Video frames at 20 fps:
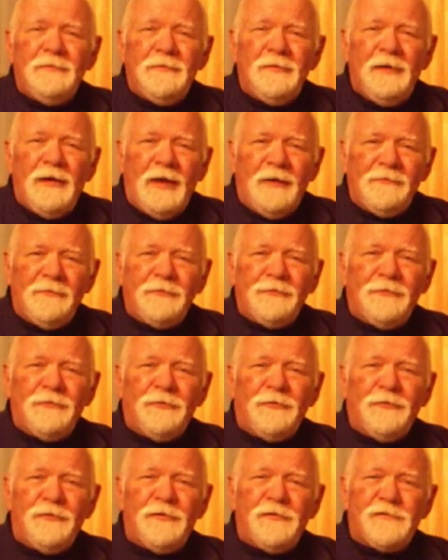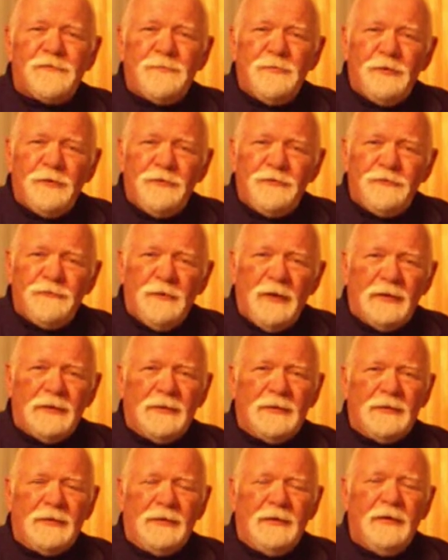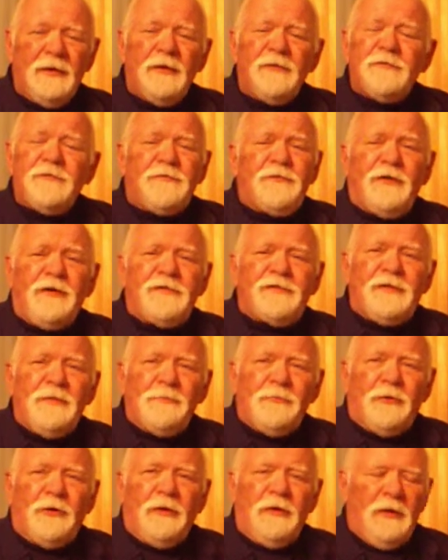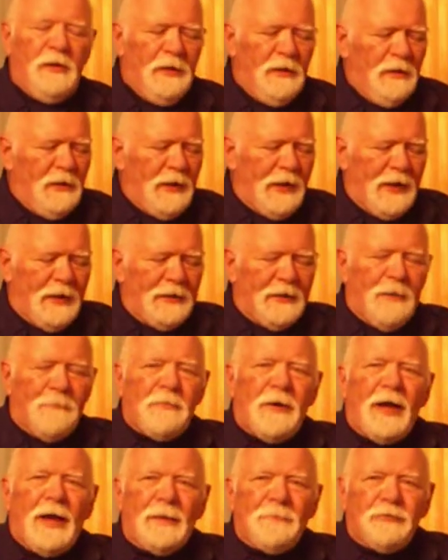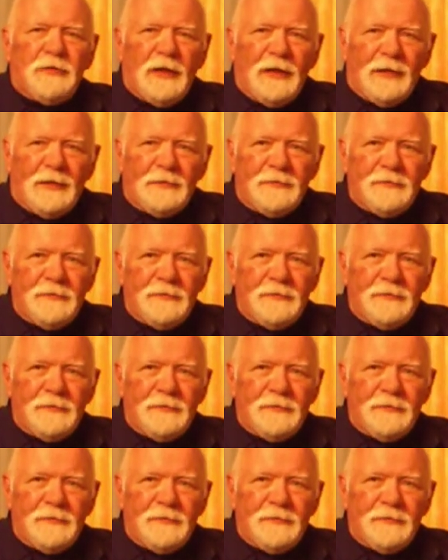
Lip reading: heaven door spirituality. So it's very simple. And a pie plate,